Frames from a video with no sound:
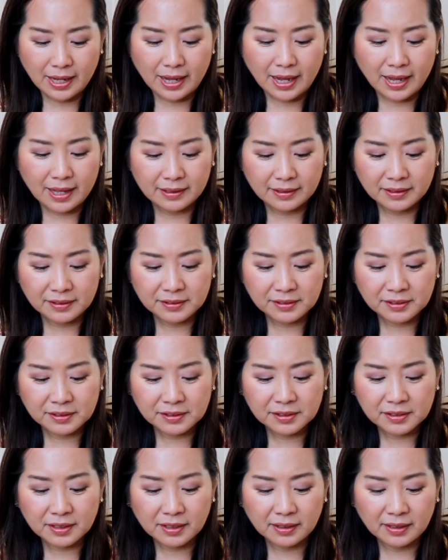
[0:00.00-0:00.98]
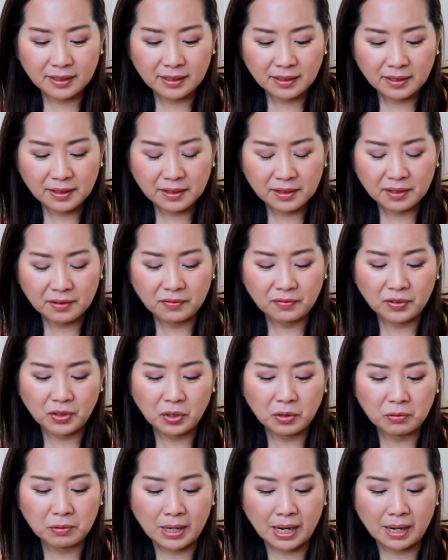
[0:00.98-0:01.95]
And this is the Lilith
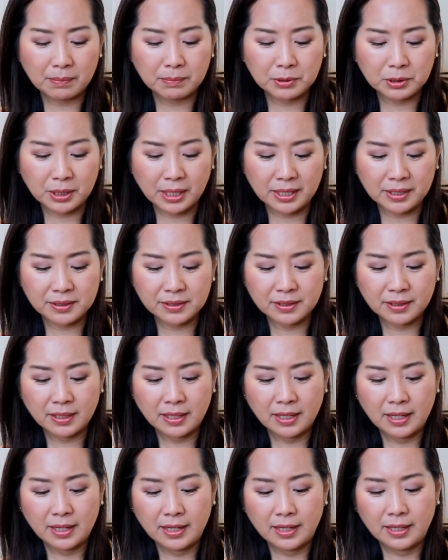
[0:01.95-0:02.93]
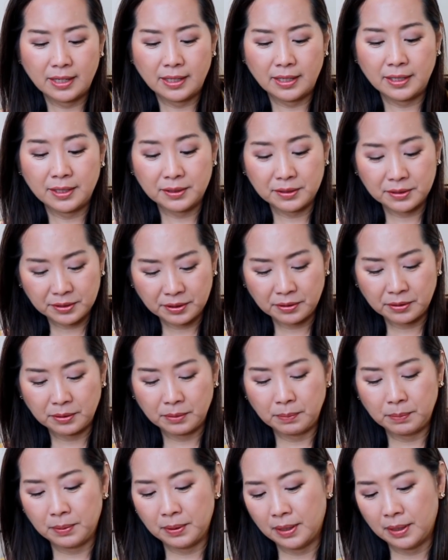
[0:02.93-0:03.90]
faux wrap dress in taupe,